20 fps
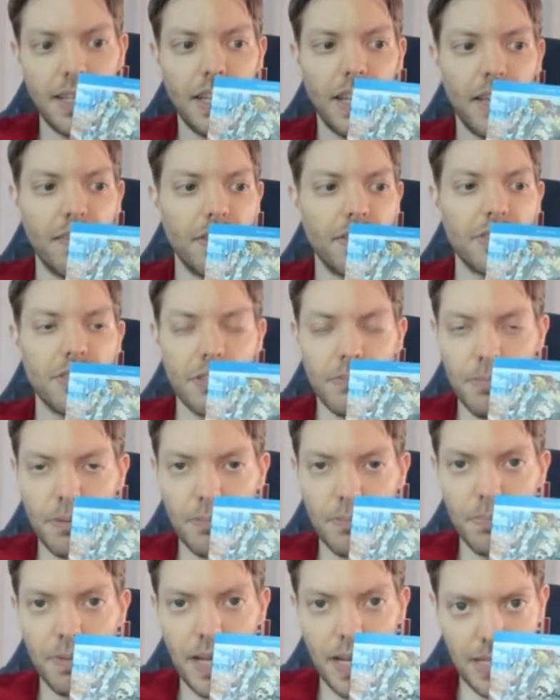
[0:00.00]
Even a
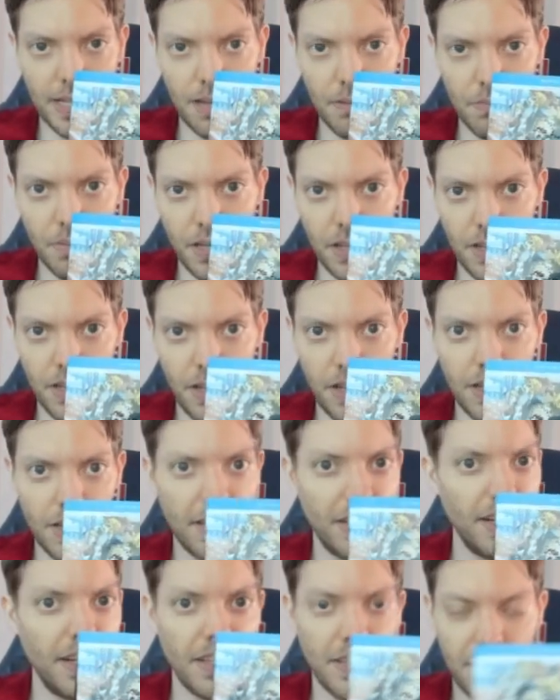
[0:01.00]
simple plot can be
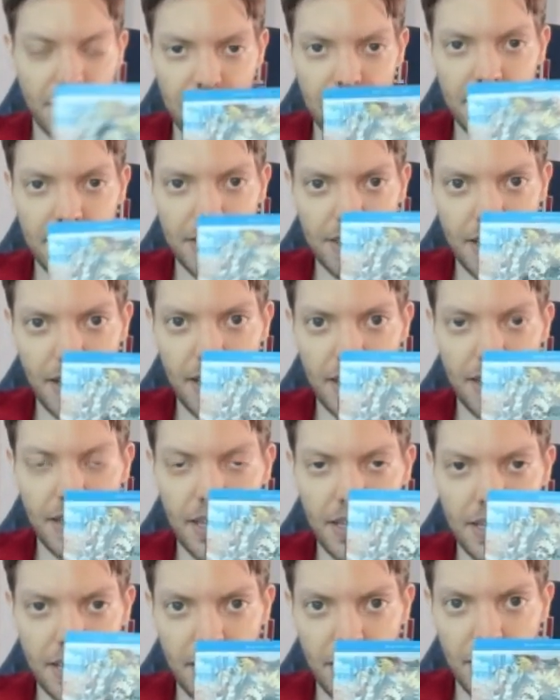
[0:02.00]
good. This is
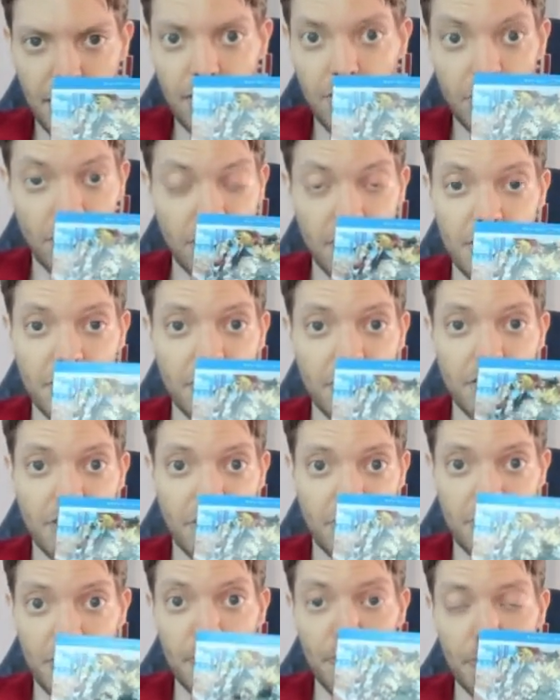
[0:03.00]
not a... This
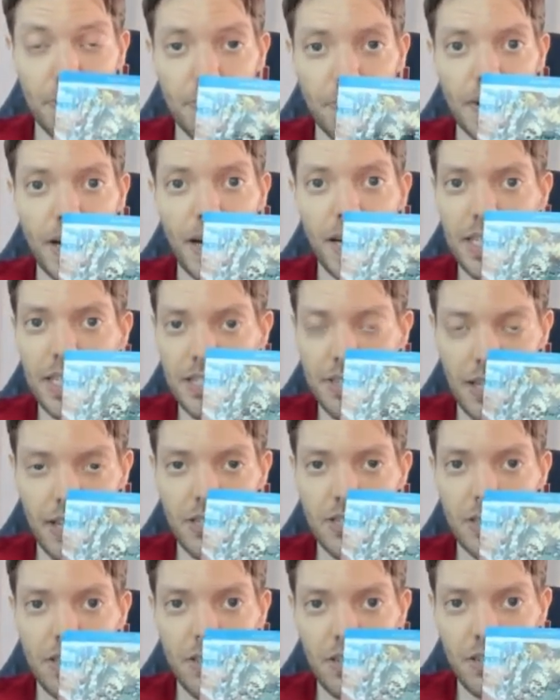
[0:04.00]
simple plot is
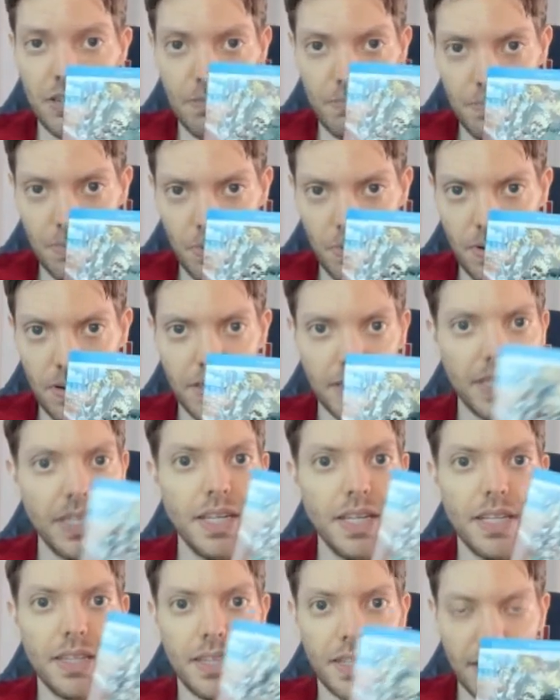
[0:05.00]
executed poorly.
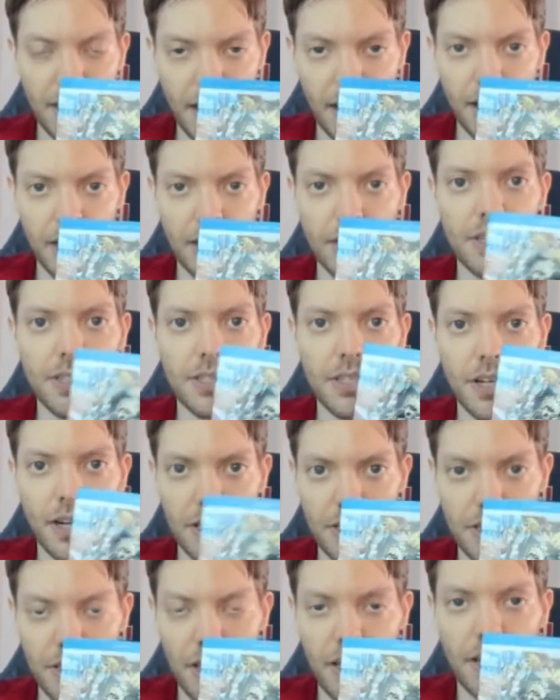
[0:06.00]
The characters
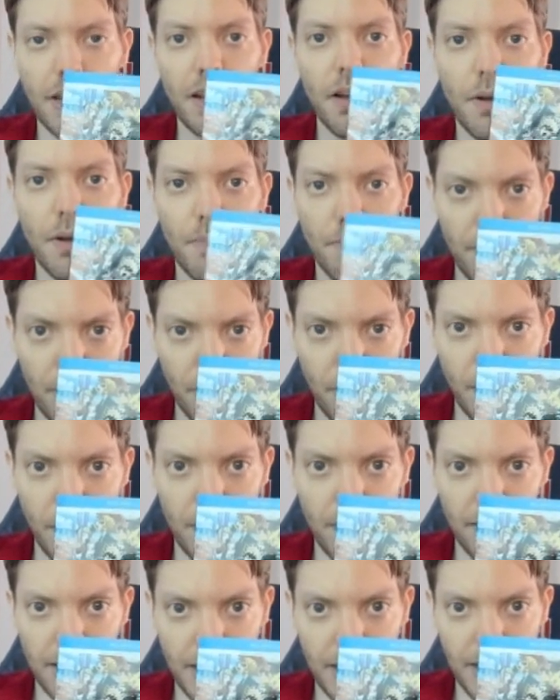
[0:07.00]
are done
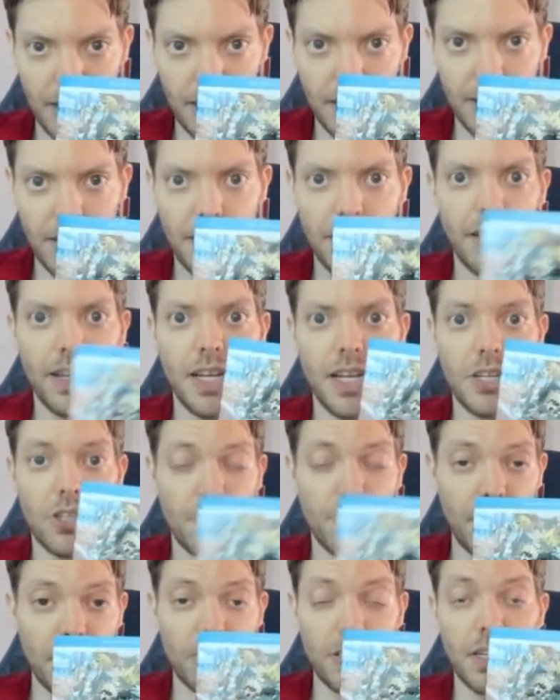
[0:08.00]
poorly,
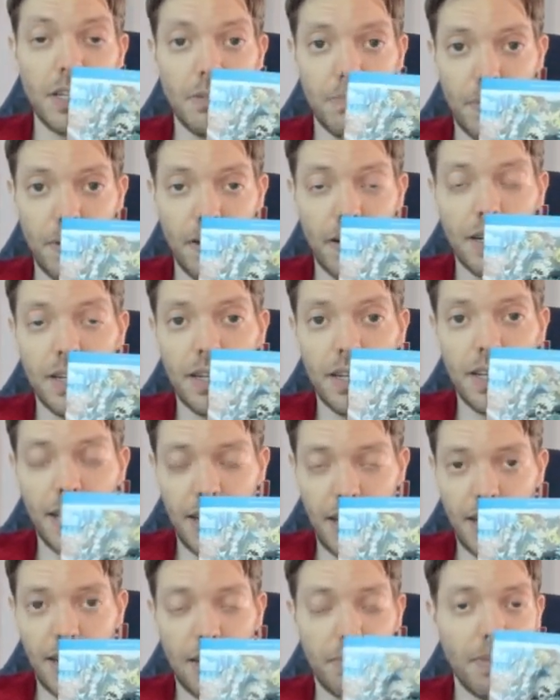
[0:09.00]
especially compared to
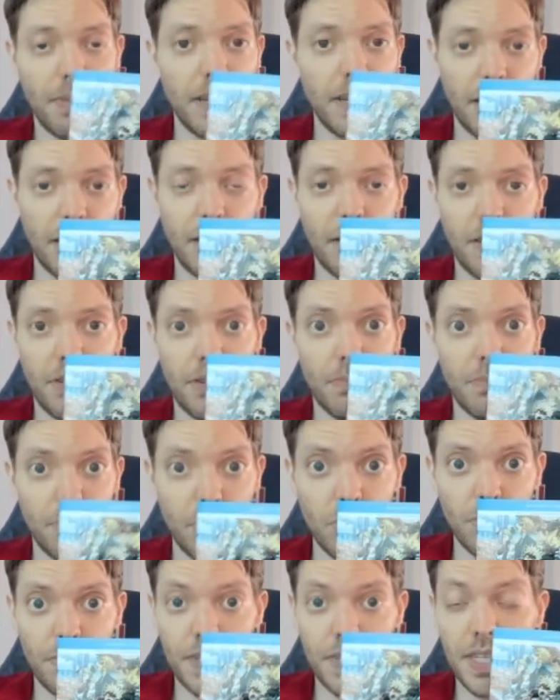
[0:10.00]
the anime and other
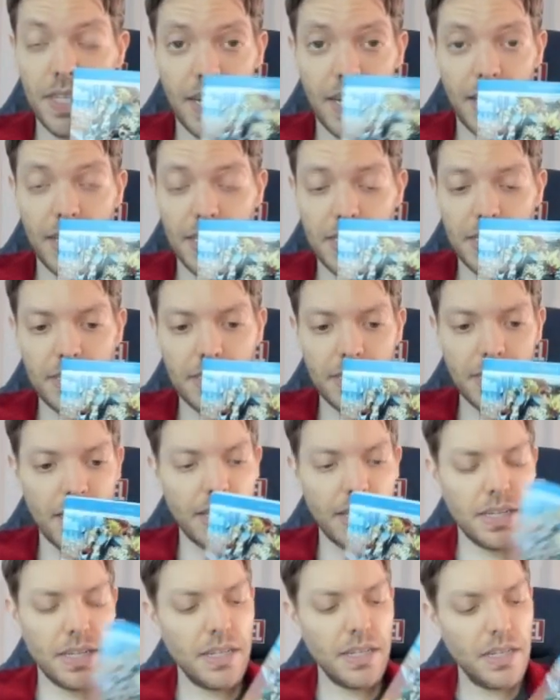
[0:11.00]
movie that I'd
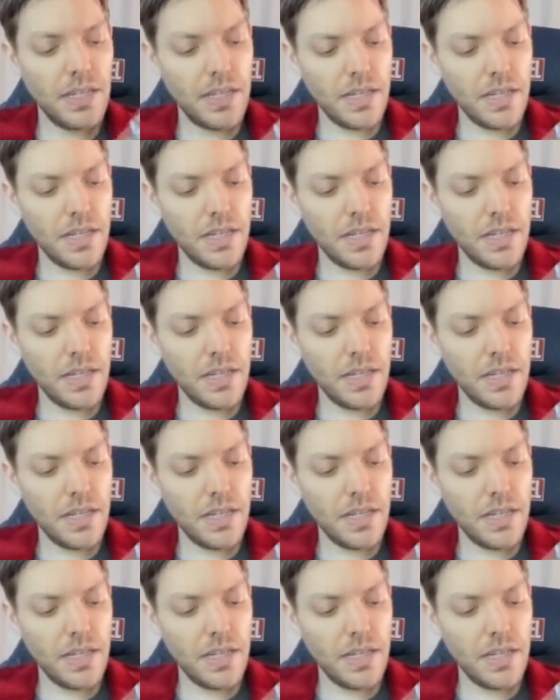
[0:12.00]
seen.